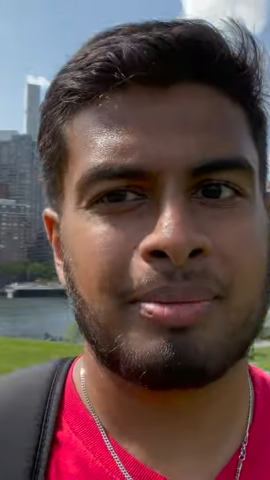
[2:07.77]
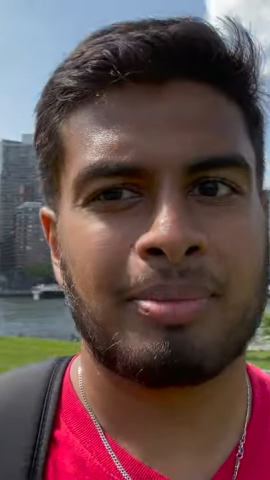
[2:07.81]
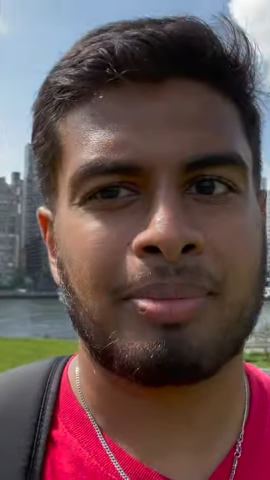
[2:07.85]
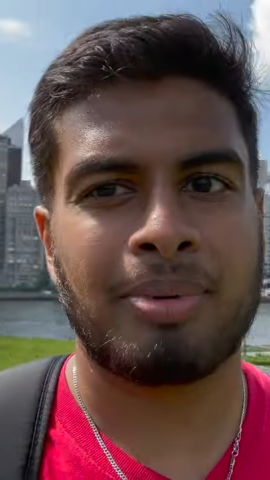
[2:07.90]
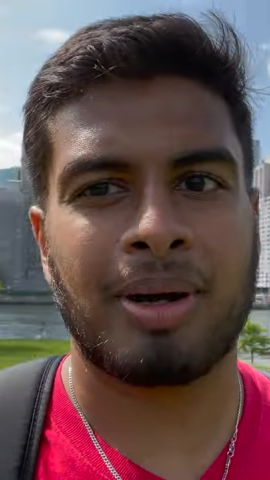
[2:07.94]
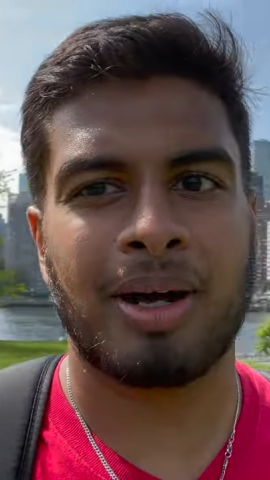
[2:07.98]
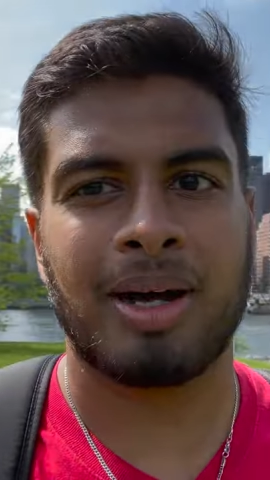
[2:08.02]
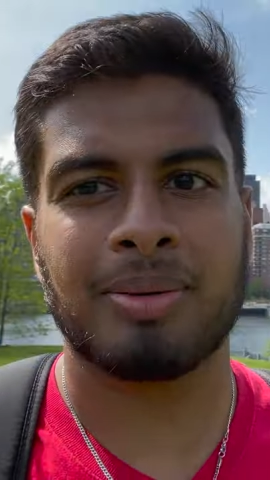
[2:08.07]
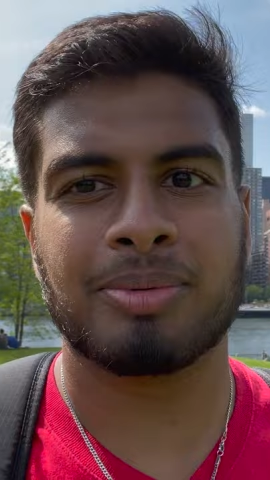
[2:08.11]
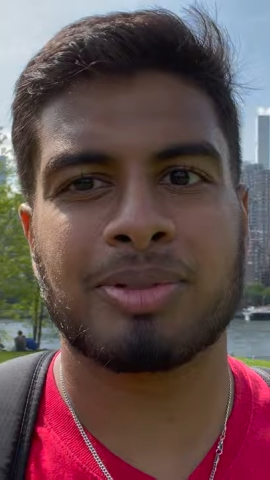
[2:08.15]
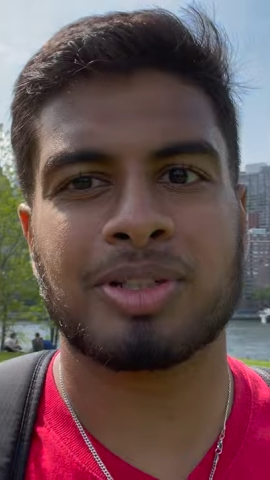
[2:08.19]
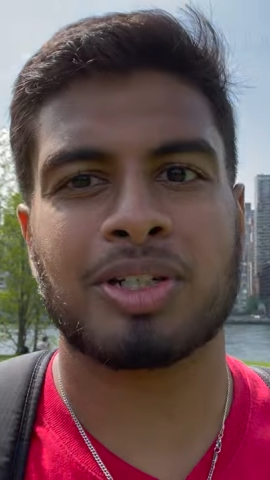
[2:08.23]

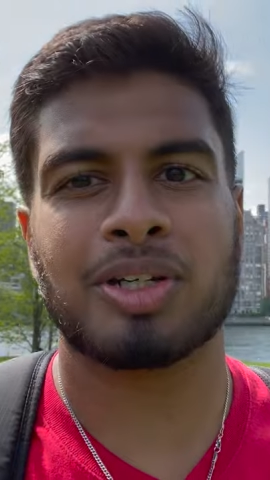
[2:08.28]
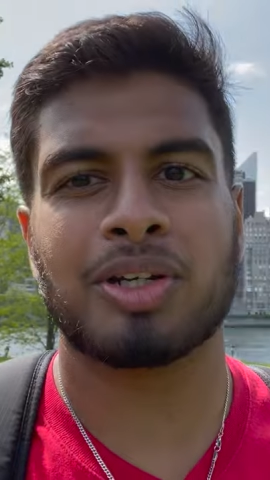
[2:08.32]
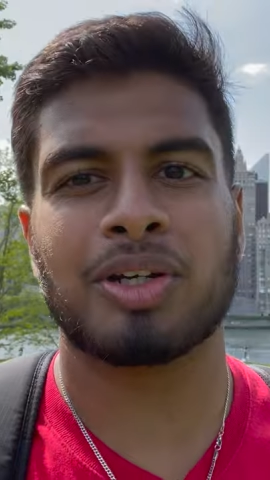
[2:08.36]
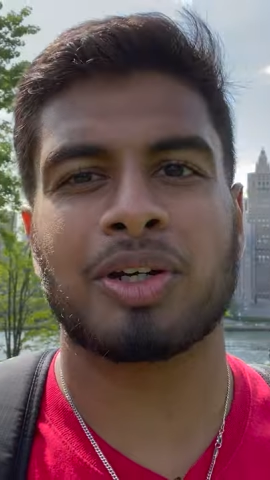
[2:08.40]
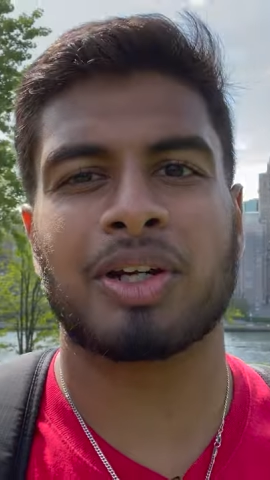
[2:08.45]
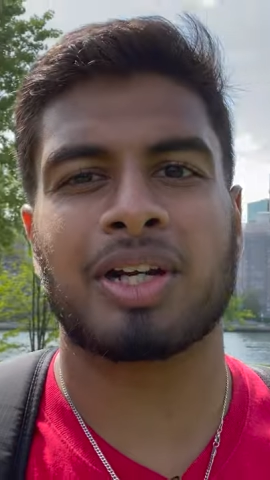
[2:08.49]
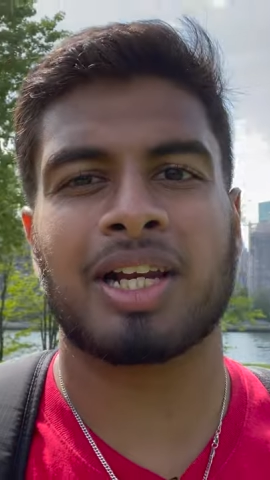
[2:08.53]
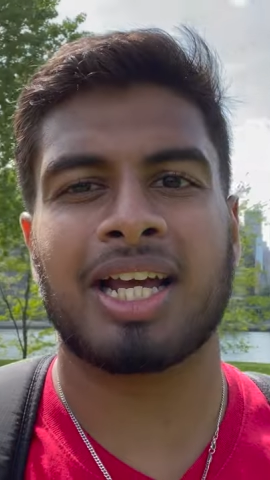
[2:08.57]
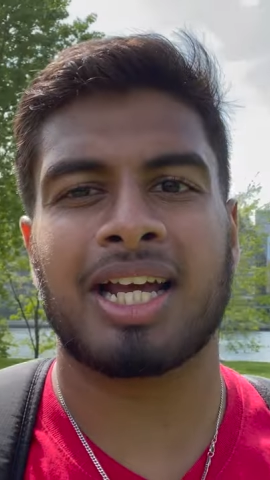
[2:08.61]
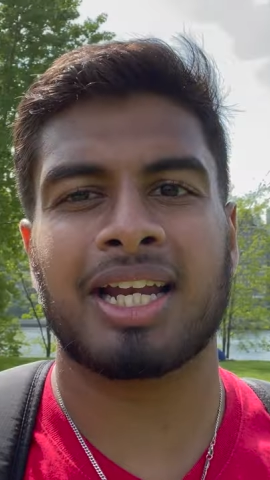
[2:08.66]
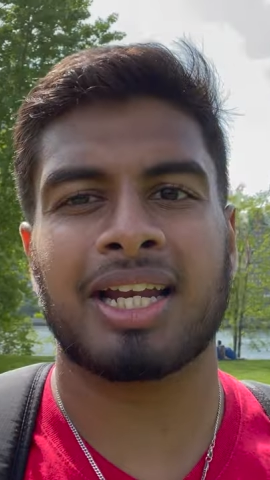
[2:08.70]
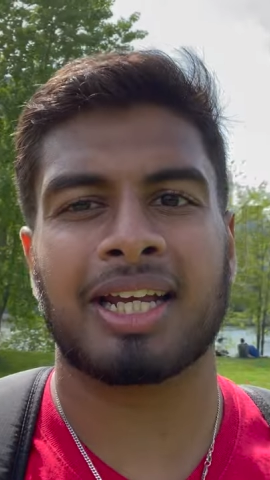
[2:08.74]
But I'm so
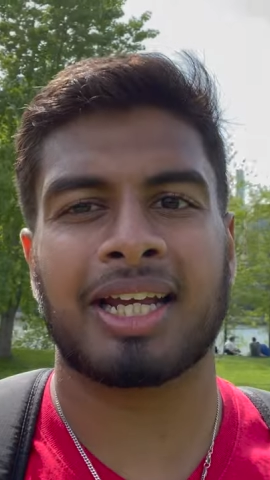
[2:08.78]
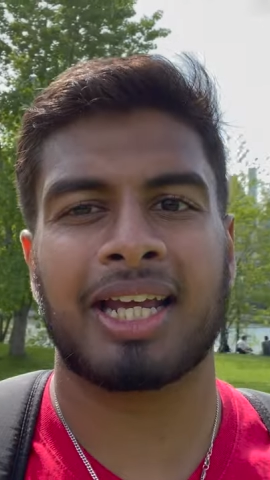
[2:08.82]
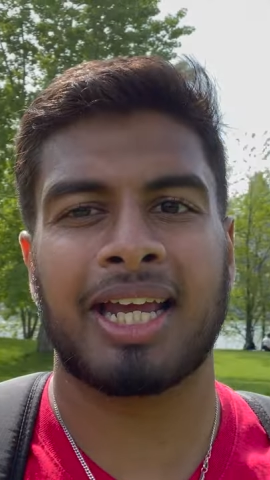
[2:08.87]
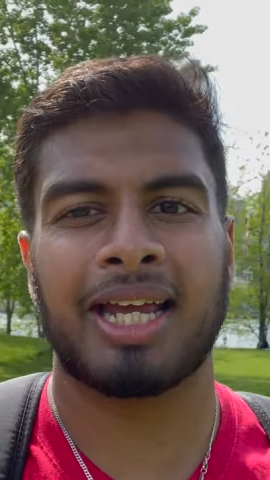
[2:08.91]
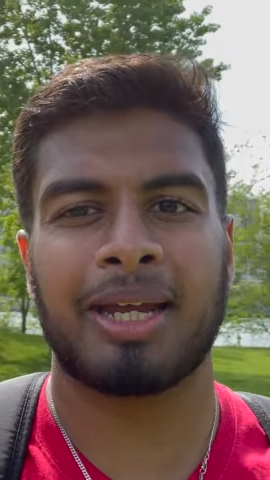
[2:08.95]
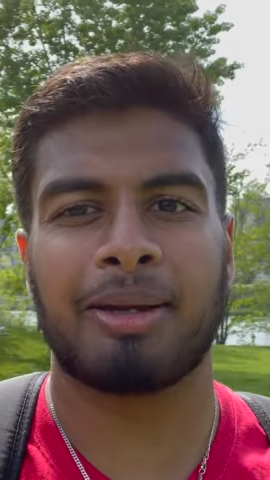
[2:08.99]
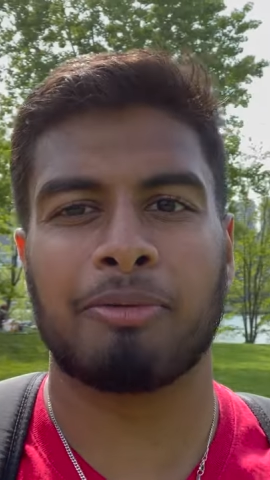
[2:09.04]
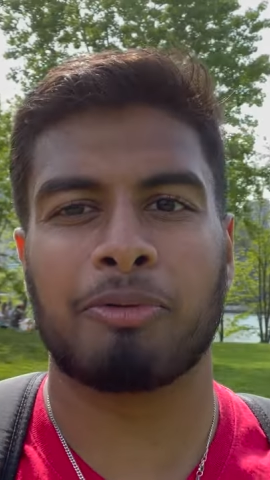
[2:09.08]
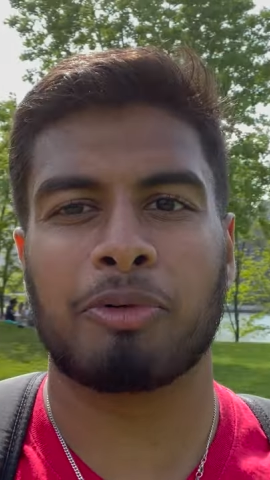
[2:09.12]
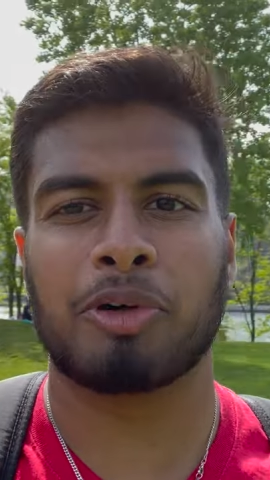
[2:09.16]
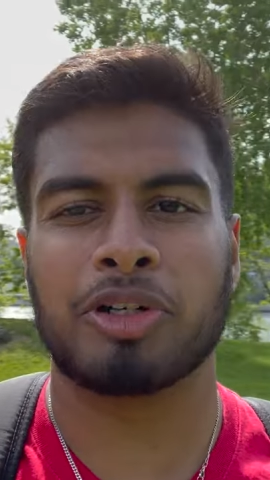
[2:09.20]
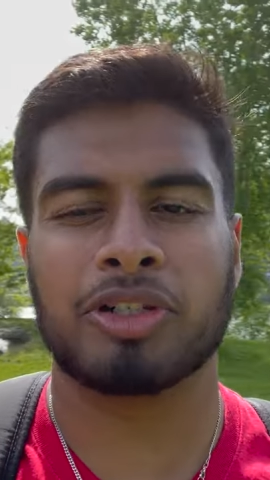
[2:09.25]
glad I
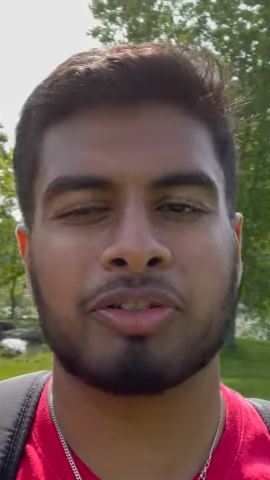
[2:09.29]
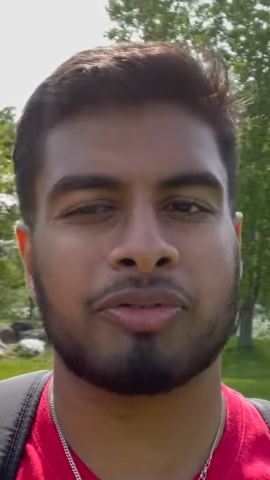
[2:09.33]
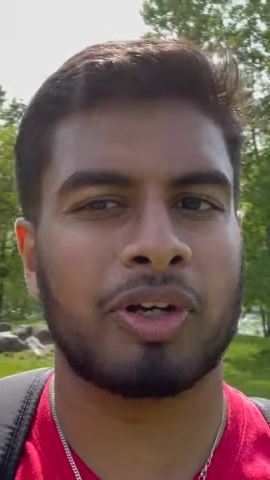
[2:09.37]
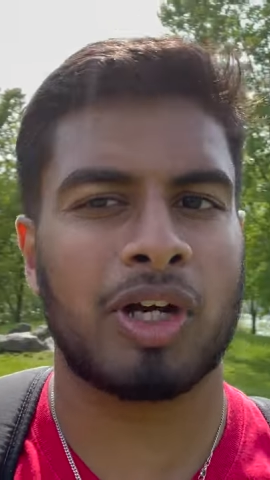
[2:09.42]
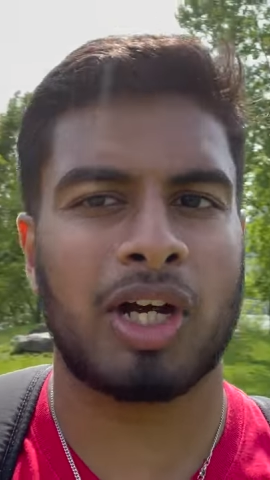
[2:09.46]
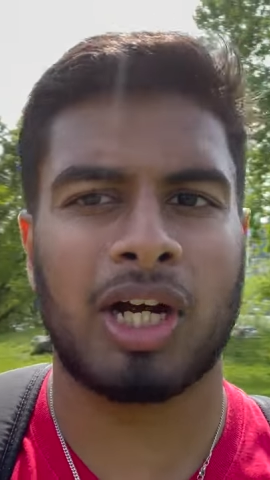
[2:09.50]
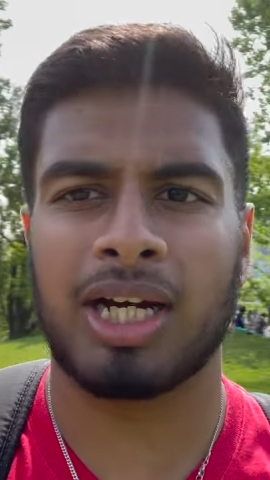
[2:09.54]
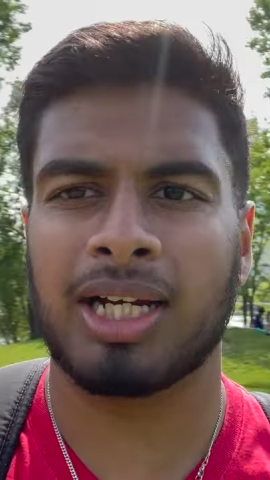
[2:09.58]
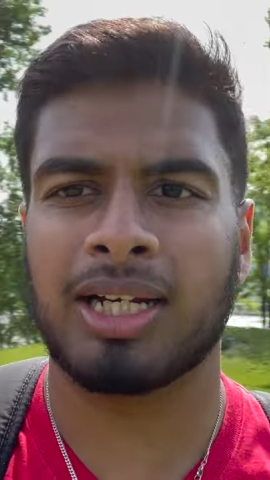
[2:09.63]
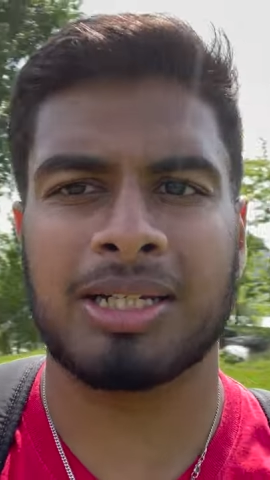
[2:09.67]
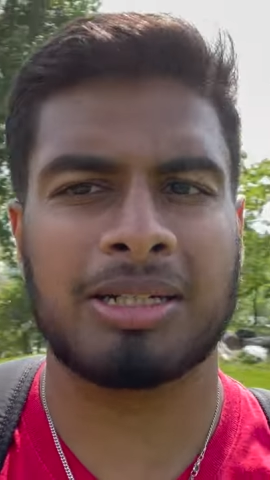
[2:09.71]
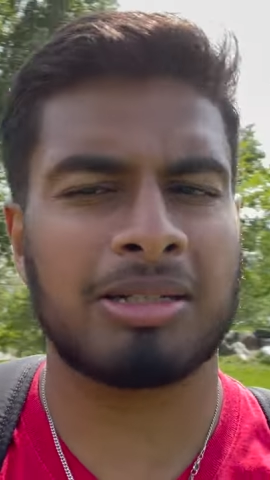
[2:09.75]
came. Roosevelt
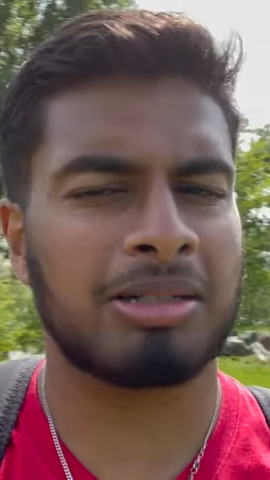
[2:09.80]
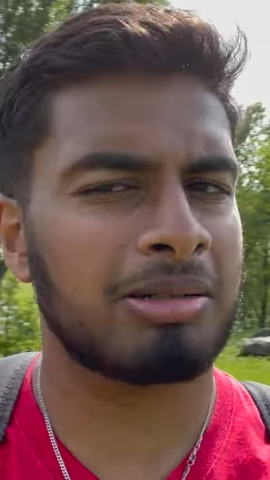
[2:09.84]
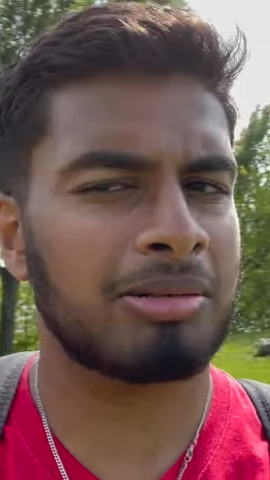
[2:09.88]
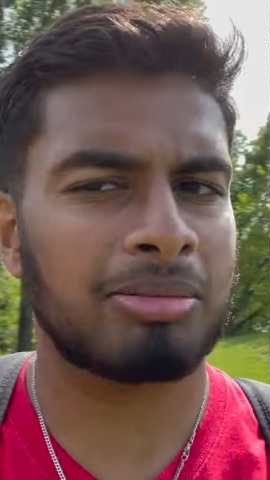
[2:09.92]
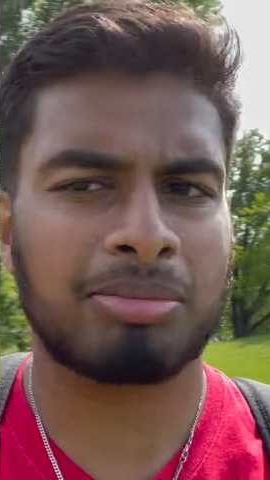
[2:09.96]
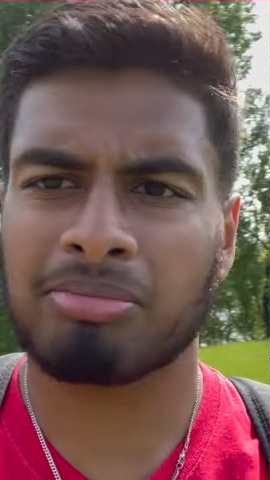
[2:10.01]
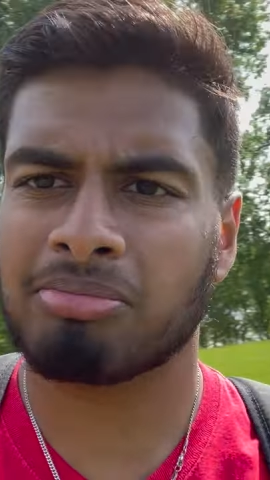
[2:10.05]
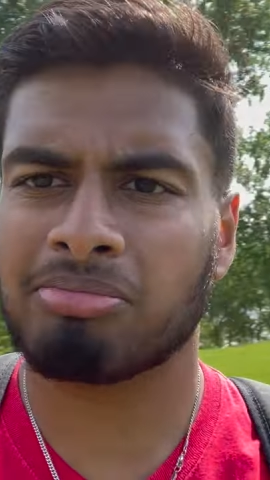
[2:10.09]
Island,